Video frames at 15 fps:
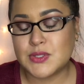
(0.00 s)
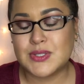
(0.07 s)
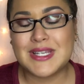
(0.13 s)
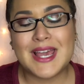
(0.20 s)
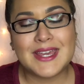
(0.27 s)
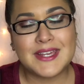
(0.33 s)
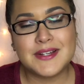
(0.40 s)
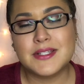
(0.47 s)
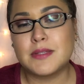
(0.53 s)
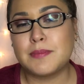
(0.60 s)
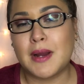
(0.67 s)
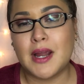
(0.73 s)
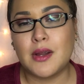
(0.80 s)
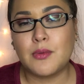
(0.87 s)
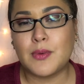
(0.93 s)
So yeah, here's the
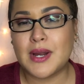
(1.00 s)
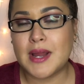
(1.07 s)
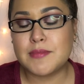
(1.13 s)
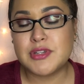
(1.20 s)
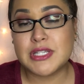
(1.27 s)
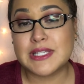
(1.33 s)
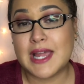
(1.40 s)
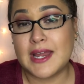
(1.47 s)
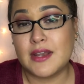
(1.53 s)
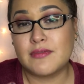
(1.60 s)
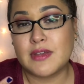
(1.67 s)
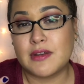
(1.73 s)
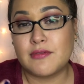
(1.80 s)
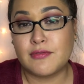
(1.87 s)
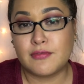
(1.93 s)
part where I'm just kind of
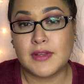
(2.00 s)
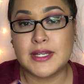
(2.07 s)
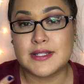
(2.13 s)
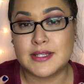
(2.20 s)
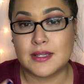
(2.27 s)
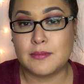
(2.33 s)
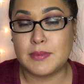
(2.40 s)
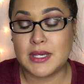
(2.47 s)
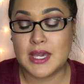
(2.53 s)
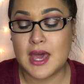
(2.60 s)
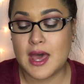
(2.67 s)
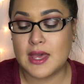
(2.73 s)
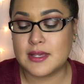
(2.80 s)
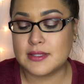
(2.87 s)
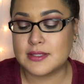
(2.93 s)
conflicted,
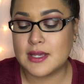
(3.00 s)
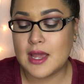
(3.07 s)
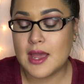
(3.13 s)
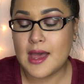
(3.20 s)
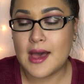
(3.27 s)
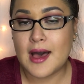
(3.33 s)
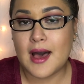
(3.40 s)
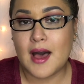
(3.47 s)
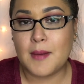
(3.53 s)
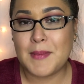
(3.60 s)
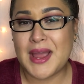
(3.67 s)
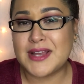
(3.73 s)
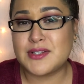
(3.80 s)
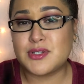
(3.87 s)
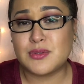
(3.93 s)
because
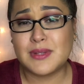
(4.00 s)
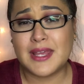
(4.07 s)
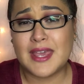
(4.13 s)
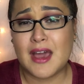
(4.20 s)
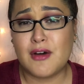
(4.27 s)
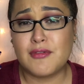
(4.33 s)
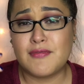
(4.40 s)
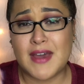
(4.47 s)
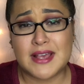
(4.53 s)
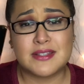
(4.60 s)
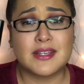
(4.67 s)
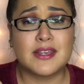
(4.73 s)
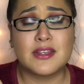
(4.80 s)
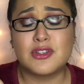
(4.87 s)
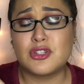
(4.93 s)
I do like how fast
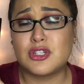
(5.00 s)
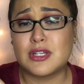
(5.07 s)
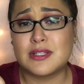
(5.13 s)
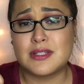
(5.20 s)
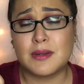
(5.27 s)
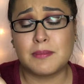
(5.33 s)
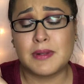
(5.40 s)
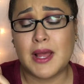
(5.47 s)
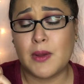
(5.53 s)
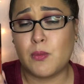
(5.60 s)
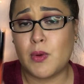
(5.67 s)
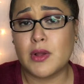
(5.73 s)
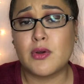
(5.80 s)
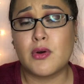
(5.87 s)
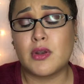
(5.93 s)
I can just apply
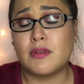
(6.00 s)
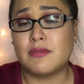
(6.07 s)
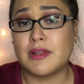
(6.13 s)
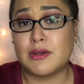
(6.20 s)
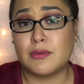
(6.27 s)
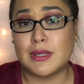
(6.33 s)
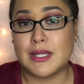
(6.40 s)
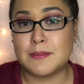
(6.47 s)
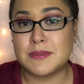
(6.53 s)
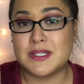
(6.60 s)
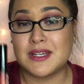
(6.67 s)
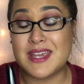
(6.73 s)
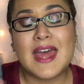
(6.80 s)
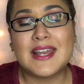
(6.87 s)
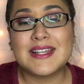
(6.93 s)
one coat of liquid
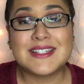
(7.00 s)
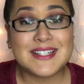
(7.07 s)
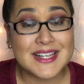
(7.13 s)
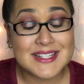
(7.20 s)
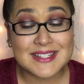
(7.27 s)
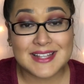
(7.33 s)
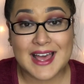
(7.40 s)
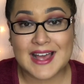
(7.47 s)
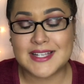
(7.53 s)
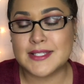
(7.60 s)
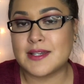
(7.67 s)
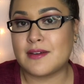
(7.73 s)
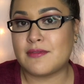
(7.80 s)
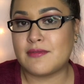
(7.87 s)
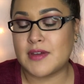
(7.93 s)
lipstick and it does
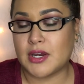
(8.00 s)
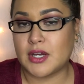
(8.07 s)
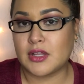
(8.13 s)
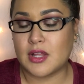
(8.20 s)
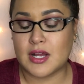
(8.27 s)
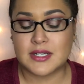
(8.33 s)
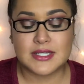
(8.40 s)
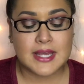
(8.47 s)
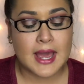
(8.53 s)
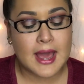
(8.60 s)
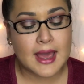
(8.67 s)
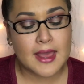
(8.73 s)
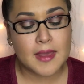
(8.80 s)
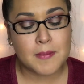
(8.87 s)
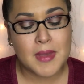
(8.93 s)
last a very long
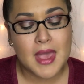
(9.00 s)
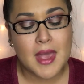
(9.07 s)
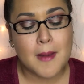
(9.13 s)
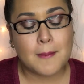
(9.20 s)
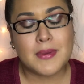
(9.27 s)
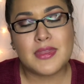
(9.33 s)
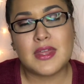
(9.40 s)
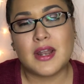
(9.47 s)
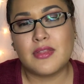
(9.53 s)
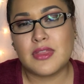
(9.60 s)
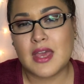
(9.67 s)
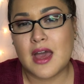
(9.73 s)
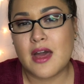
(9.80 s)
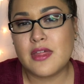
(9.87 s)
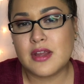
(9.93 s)
time. But then on
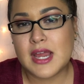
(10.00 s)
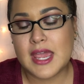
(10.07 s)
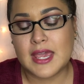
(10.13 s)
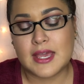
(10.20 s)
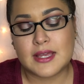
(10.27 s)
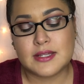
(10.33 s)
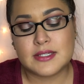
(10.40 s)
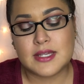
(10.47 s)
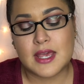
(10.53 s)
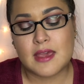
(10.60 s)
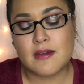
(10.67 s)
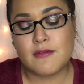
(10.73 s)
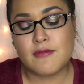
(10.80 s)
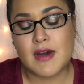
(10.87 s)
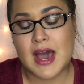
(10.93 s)
the other hand,
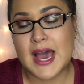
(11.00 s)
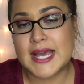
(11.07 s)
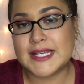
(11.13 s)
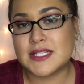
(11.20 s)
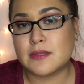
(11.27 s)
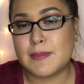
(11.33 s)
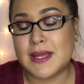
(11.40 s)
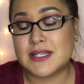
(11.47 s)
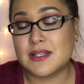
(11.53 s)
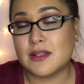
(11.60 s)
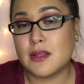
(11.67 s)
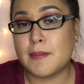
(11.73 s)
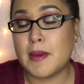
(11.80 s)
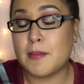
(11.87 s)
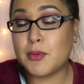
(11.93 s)
if I spend a
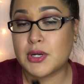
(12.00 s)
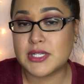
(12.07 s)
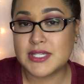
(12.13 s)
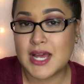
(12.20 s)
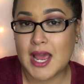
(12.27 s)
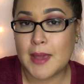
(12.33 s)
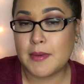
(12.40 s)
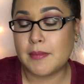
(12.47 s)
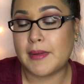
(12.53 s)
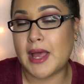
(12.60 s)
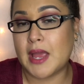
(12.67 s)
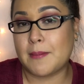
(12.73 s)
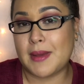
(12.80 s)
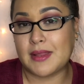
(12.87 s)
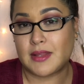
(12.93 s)
little bit more time
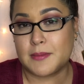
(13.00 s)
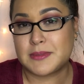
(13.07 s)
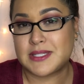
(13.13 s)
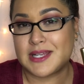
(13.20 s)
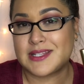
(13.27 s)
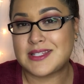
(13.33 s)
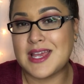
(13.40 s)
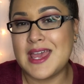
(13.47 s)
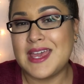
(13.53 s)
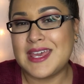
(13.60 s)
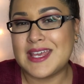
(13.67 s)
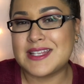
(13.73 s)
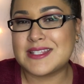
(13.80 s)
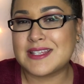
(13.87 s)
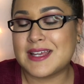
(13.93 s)
applying my LipSense,
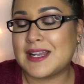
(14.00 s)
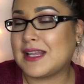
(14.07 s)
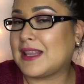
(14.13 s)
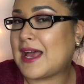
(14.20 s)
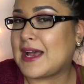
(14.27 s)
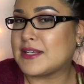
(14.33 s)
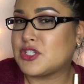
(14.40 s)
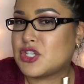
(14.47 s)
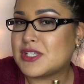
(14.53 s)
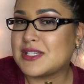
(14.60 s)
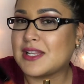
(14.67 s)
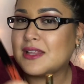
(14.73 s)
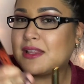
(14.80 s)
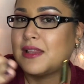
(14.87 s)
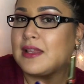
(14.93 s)
it's gonna last just
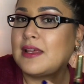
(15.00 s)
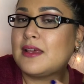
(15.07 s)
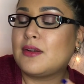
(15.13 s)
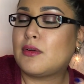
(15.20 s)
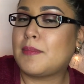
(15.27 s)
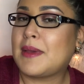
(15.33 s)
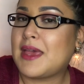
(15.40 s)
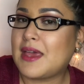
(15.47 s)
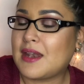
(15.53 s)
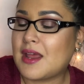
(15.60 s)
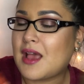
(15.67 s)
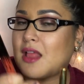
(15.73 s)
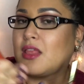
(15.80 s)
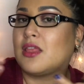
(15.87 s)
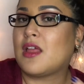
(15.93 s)
a little bit
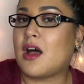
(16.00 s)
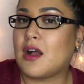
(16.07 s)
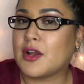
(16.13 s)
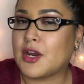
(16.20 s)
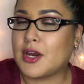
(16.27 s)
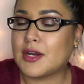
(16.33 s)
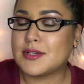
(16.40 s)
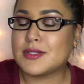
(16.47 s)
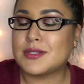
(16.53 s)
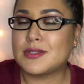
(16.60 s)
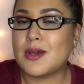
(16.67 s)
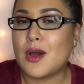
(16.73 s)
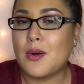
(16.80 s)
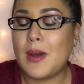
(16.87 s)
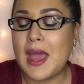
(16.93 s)
longer.
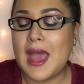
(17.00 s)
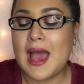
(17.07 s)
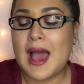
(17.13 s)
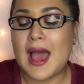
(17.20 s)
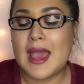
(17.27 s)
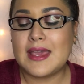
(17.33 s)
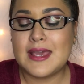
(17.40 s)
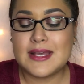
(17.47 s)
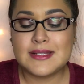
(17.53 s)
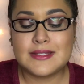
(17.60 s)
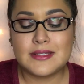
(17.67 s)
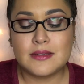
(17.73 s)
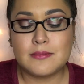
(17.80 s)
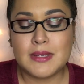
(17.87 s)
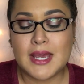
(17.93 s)
So I
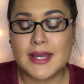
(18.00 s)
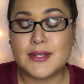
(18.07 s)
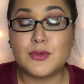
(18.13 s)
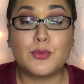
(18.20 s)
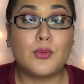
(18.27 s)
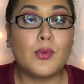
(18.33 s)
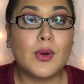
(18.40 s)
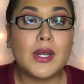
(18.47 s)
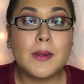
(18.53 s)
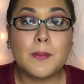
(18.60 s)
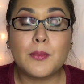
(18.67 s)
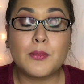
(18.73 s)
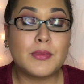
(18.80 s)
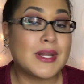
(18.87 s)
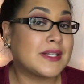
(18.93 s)
guess to me, I wouldn't
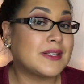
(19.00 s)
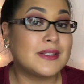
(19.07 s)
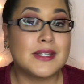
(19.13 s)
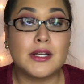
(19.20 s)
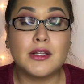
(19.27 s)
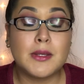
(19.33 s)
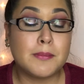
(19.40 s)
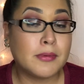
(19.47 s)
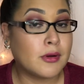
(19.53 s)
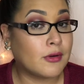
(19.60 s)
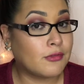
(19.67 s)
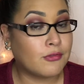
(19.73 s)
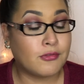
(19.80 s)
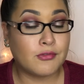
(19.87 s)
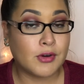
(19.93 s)
necessarily
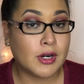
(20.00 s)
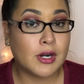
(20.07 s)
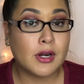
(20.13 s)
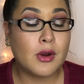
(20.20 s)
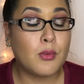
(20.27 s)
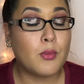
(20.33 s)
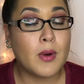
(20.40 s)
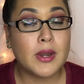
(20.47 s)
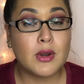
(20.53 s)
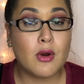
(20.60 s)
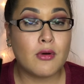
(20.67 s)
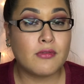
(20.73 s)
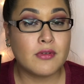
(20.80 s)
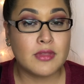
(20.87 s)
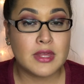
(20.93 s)
prefer one
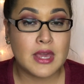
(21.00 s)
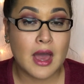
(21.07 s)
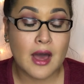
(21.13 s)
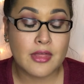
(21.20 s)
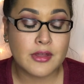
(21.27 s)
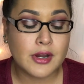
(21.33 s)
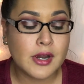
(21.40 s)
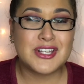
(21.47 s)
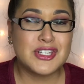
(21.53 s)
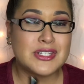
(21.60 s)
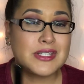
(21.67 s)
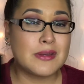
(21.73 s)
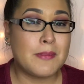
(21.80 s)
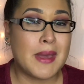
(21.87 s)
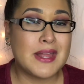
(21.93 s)
over the other. It just
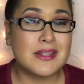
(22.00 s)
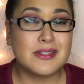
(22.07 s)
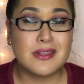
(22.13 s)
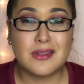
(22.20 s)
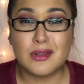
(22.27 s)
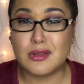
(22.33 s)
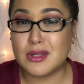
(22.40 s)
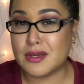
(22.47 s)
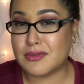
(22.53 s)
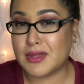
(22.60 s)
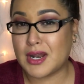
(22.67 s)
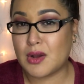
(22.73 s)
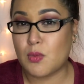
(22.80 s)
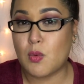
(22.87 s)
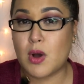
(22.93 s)
depends on the look that
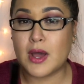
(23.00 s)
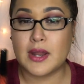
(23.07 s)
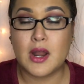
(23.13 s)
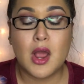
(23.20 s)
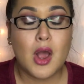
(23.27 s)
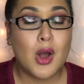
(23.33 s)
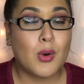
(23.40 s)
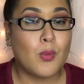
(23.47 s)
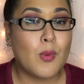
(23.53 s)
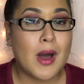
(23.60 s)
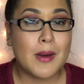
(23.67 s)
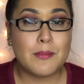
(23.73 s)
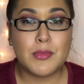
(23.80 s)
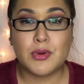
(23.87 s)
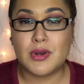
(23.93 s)
I want,
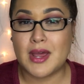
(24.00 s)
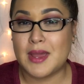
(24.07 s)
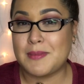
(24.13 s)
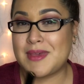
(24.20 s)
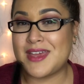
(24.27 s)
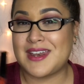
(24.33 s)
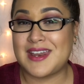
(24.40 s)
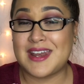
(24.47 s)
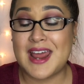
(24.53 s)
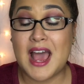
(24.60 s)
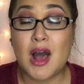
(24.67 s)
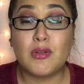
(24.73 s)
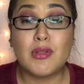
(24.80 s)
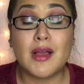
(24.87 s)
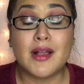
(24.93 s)
what mood I'm in, and
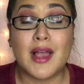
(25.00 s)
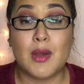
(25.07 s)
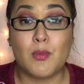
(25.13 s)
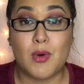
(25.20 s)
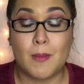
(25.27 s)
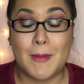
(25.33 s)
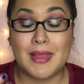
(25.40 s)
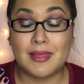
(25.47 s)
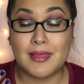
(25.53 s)
how long I want my